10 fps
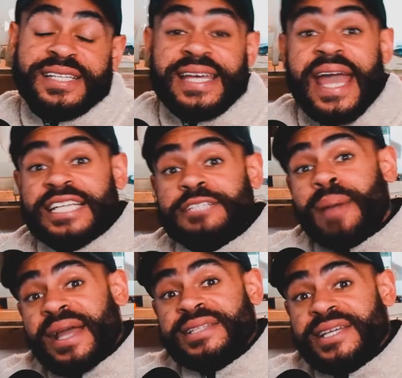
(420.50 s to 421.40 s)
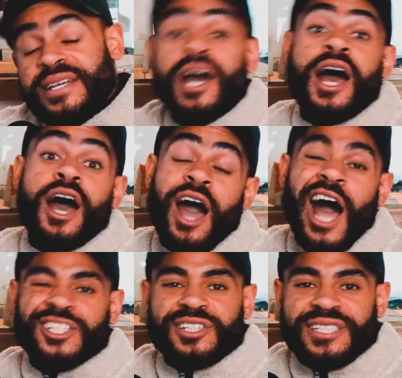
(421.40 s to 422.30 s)
the expected
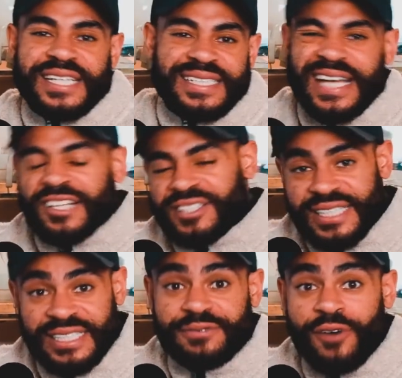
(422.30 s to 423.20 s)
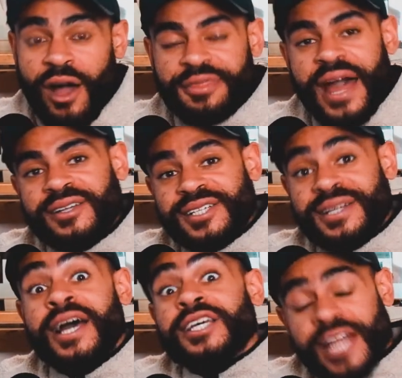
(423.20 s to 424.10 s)
165,000.
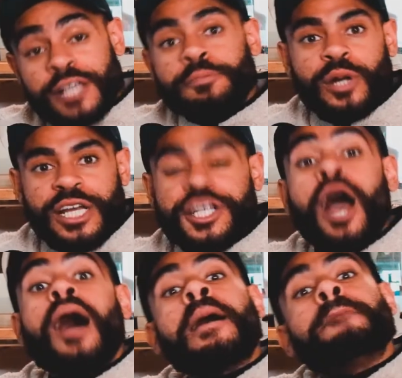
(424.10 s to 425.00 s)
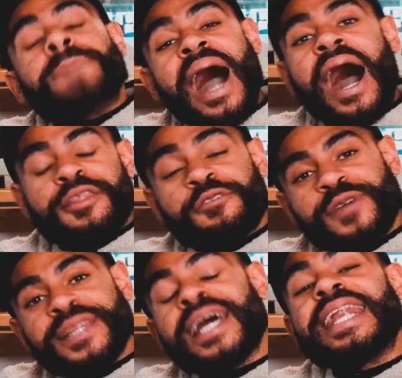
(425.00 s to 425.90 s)
So that was bullish. But the
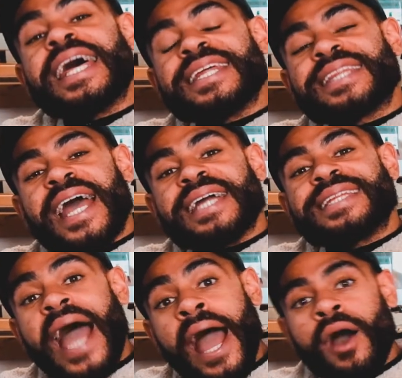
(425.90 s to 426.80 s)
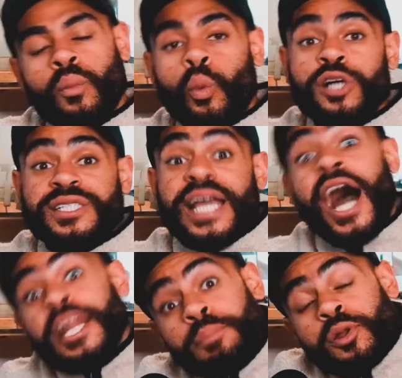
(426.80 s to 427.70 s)
thing that let the data down was the
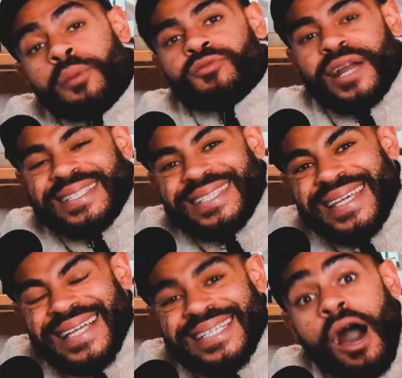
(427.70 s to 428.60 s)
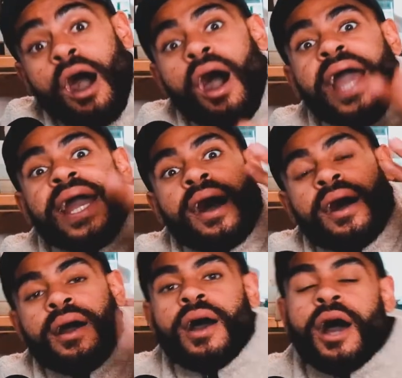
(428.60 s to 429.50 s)
unemployment rate ticked higher,
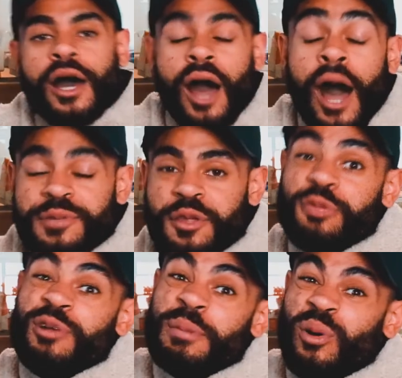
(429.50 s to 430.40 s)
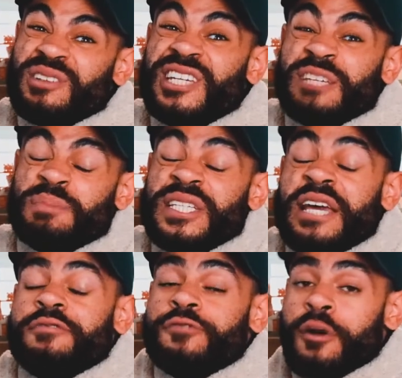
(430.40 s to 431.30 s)
up to
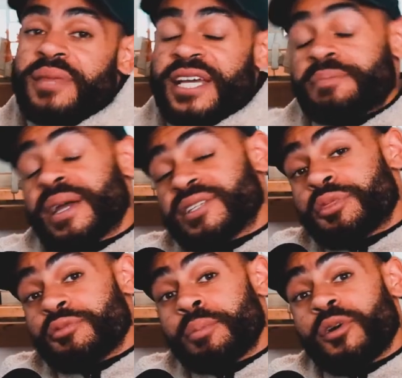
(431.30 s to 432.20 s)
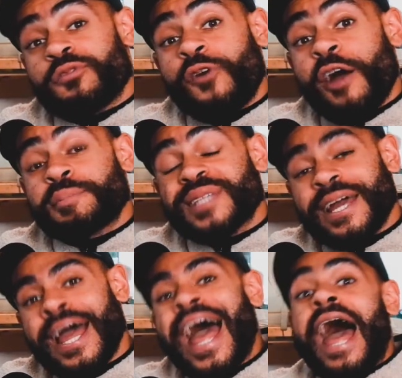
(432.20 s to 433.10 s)
3.6% from the expected
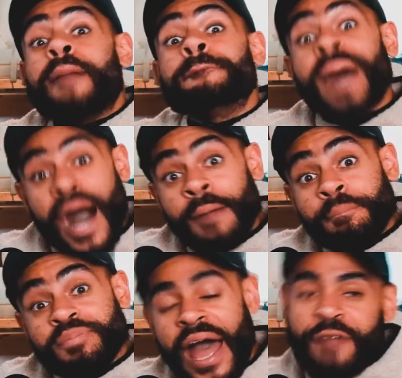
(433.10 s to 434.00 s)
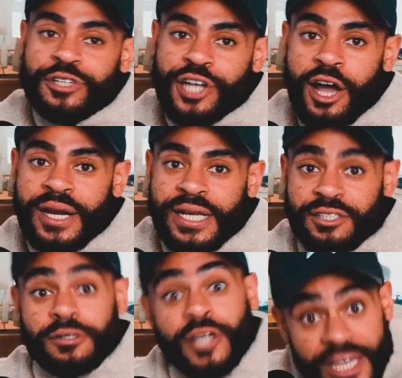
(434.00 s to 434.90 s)
3.5%. But the average
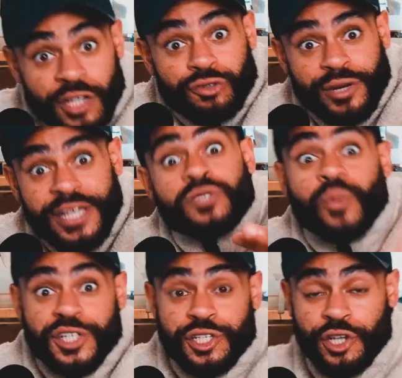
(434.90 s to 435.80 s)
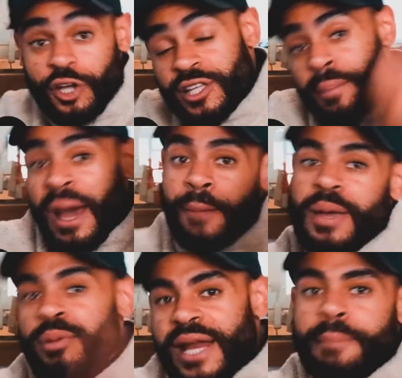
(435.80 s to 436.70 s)
earnings increased, which is good. The amount of
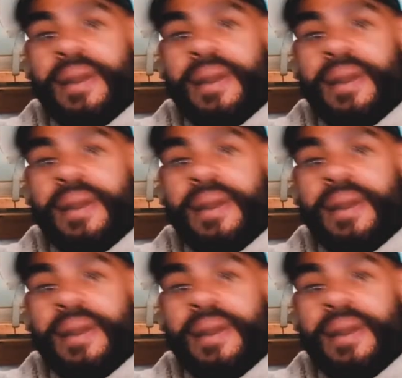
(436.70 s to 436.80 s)
people getting